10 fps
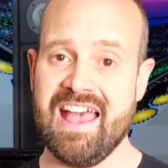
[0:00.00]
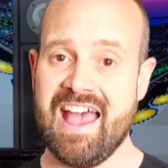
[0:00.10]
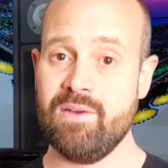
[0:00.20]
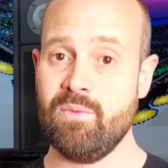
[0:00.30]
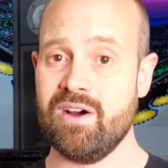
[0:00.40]

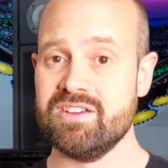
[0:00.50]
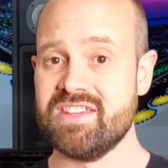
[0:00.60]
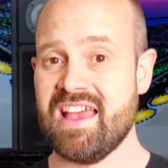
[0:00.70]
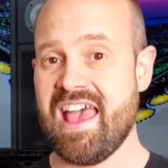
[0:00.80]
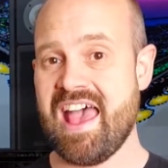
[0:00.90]
and it
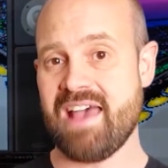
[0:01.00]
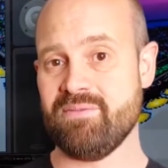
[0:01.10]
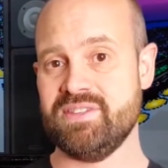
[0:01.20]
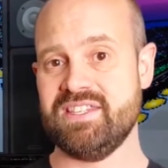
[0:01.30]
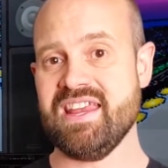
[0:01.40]
was
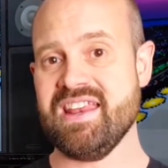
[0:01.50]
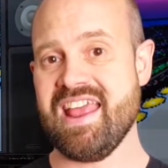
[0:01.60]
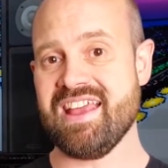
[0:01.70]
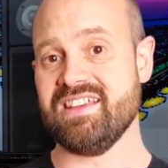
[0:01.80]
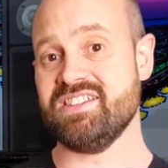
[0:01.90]
MC
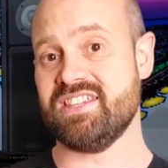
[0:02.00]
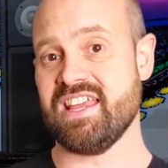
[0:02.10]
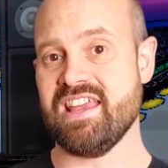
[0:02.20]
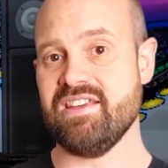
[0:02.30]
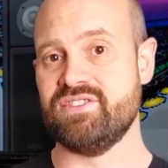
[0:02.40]
Nick and
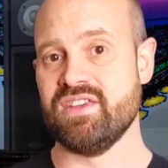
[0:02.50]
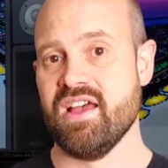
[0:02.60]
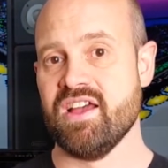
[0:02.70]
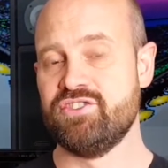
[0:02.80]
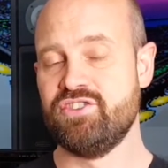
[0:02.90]
Steve's
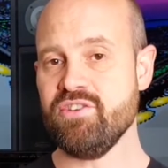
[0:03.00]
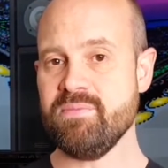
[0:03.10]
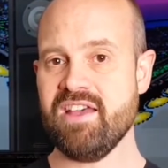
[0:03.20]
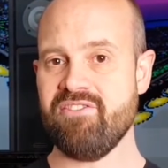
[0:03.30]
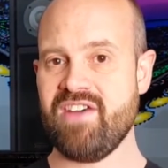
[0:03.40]
Do
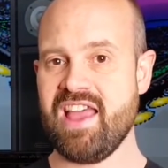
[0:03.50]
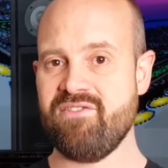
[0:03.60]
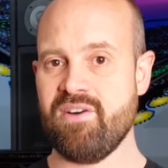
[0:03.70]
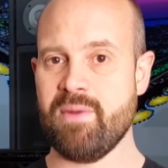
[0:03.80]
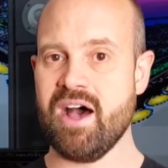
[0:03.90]
Me a
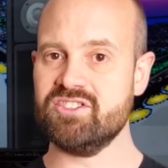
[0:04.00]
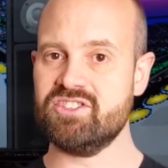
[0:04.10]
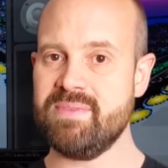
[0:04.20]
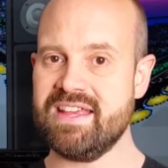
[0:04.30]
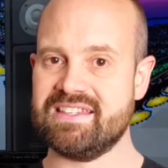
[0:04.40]
Favor
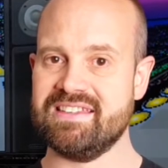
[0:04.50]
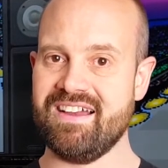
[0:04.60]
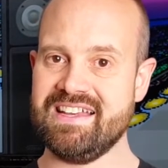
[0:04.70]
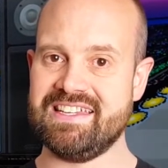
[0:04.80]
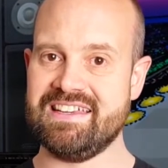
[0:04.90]
Master Mix
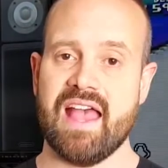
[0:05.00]
90,